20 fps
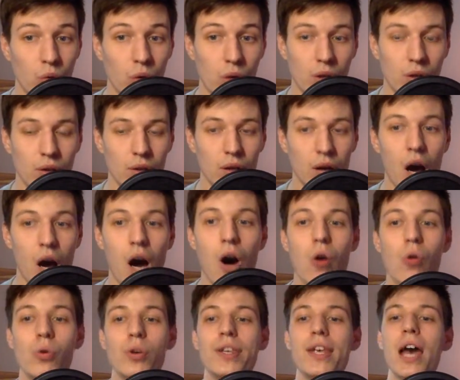Or
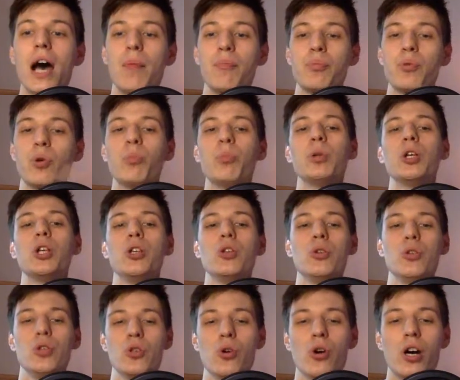oh yeah, probably
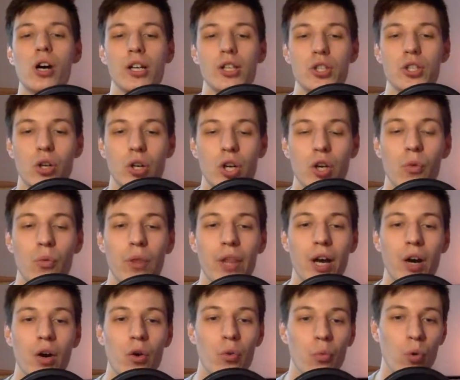you are talking
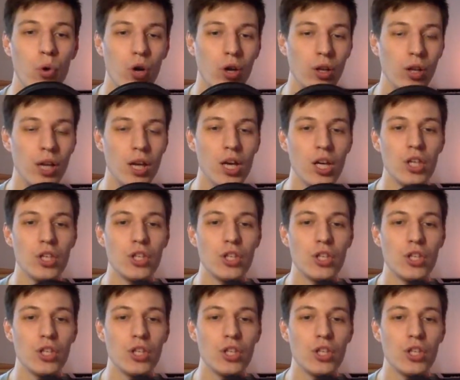without a wall.